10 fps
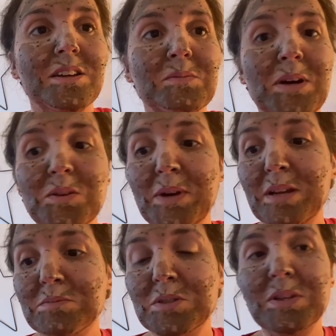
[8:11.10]
by the way
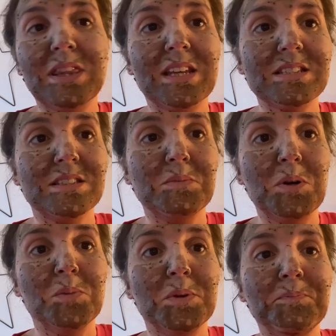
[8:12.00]
I'm doing things at the
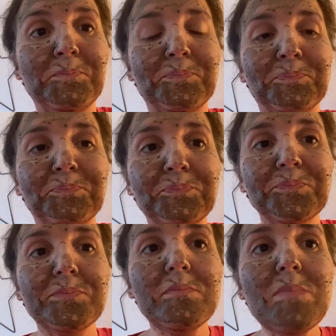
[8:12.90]
moment.
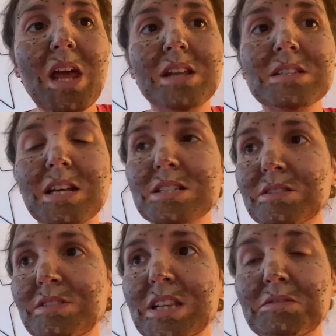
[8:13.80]
And it's actually
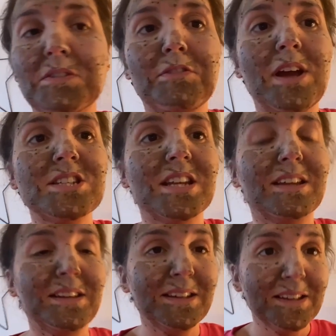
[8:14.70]
really
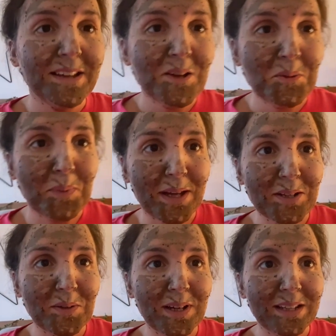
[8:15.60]
refreshing. But
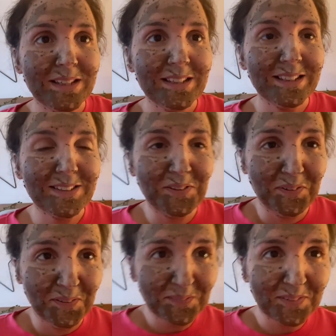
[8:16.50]
anyway,
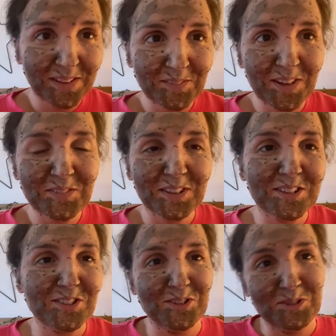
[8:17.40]
I'm not even going to
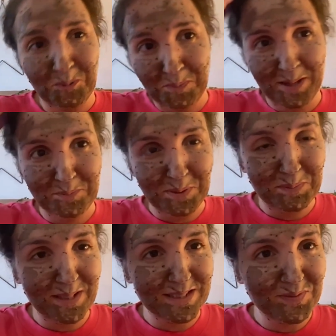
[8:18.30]
show the top of my head
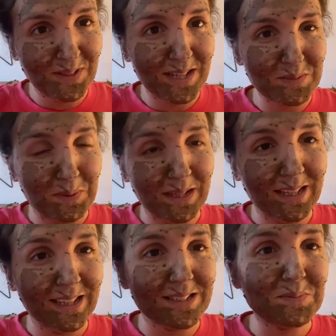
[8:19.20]
properly because it's flat as a
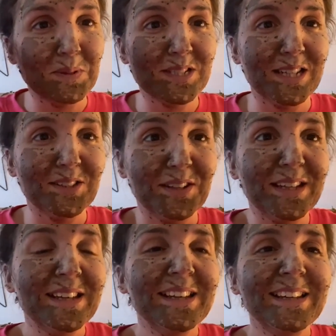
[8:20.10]
pancake because I put gel in it.
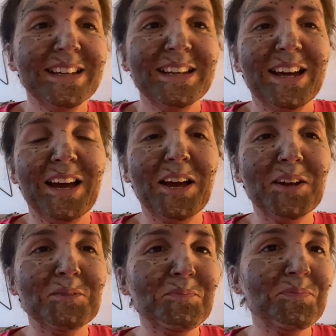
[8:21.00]

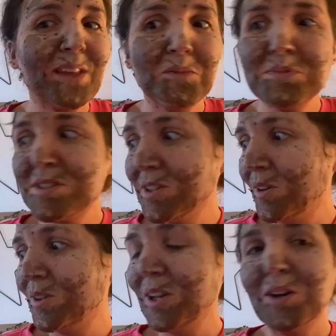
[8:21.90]
I'm so
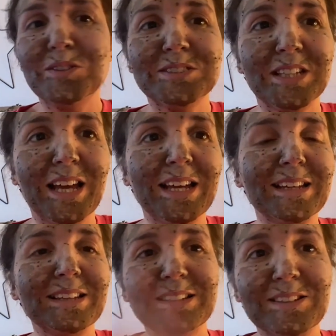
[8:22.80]
close to
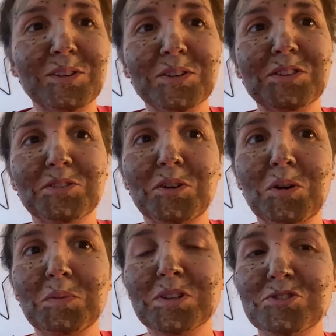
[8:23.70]
like going through all
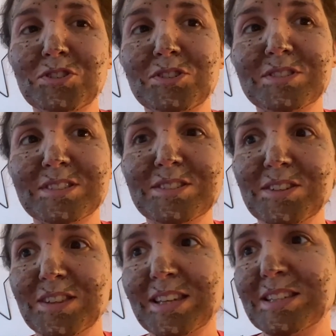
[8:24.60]
my drawers and
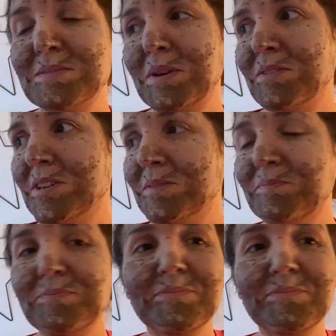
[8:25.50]
certain things in my room.